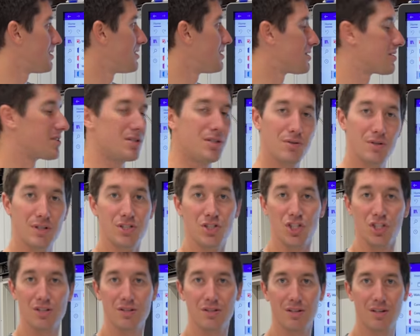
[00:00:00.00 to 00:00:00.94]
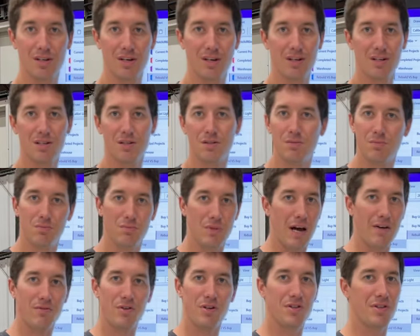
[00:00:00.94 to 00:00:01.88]
It's a new engine.
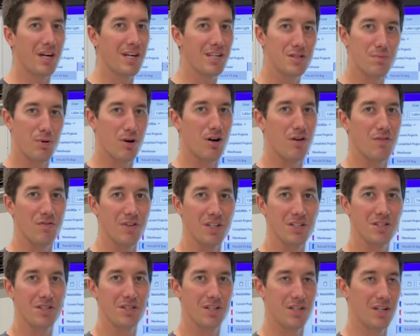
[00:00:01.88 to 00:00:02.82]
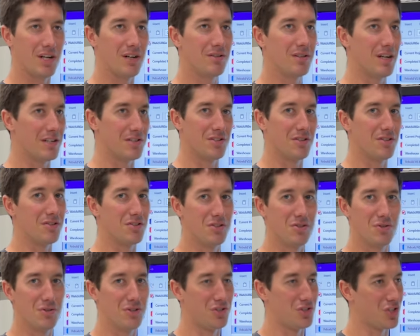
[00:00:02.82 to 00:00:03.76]
Everything's perfect, you know, as long as
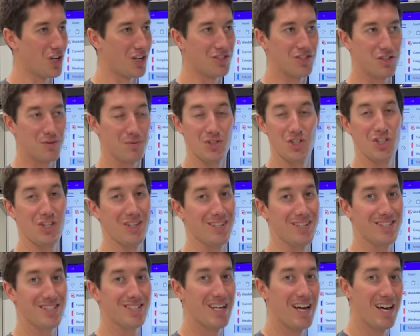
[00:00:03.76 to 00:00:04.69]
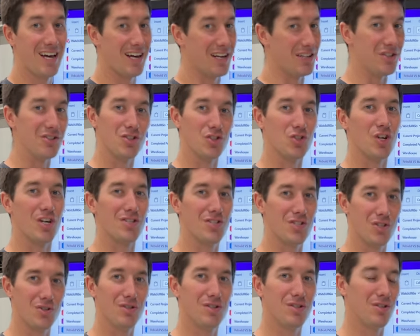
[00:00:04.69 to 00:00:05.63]
you can trust your machinist and you can
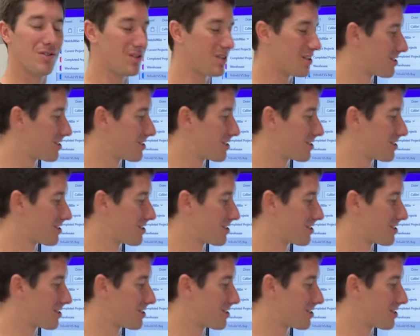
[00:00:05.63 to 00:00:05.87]
trust you to do the